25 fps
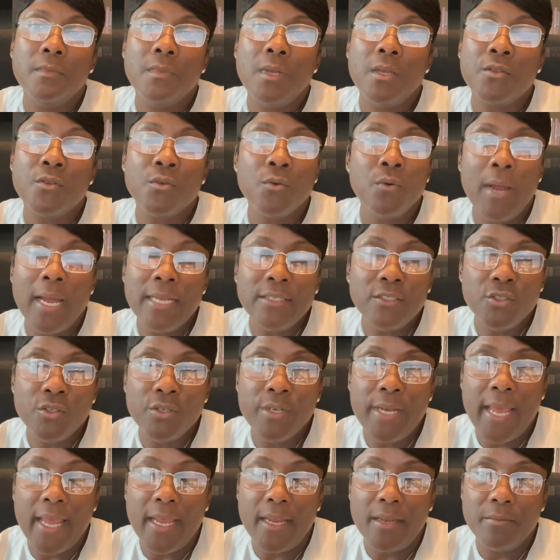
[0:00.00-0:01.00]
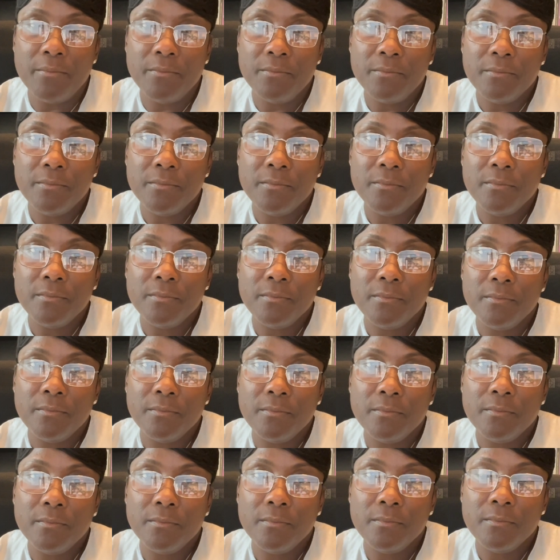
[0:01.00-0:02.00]
throughout your day.
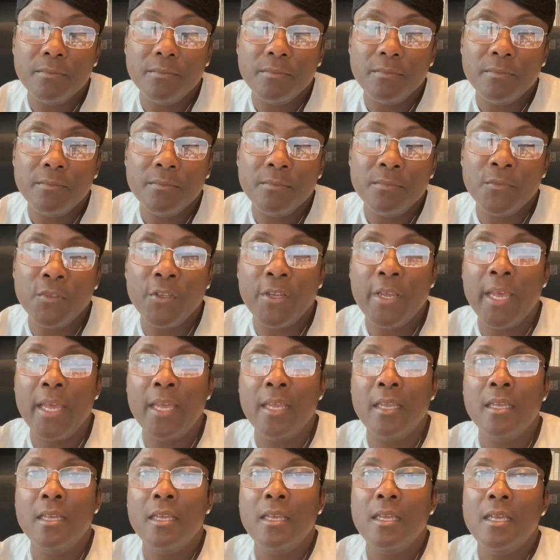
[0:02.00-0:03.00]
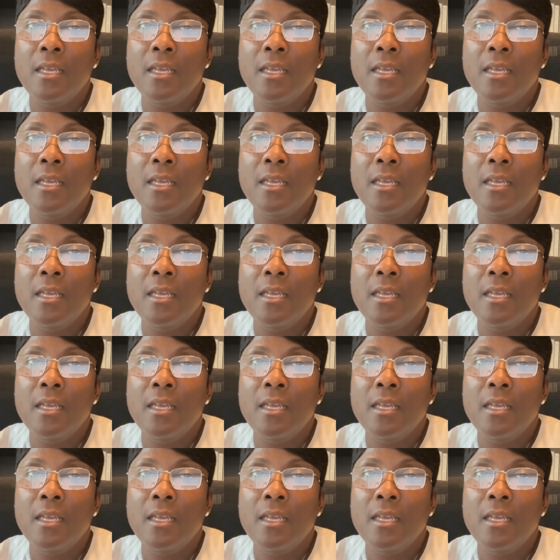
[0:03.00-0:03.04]
Okay?